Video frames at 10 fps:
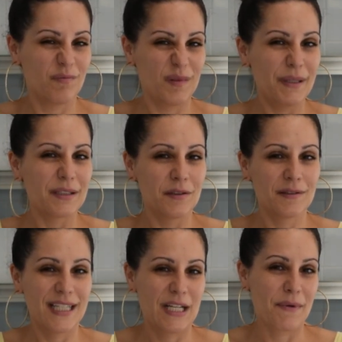bit too
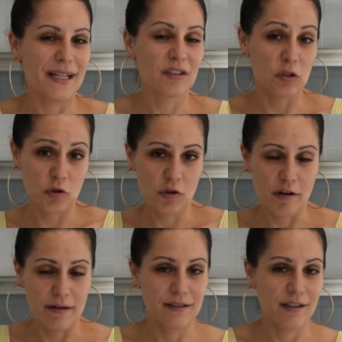sickly, we add the sugar
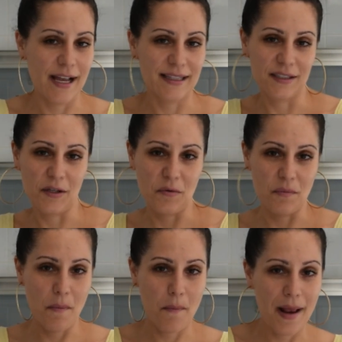inside to
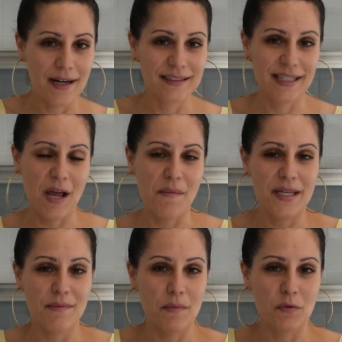balance it out, make
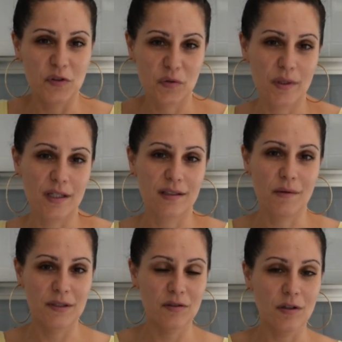it a bit more sweeter, so
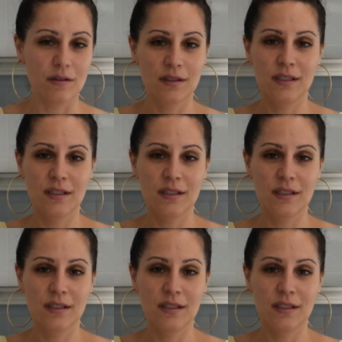it's not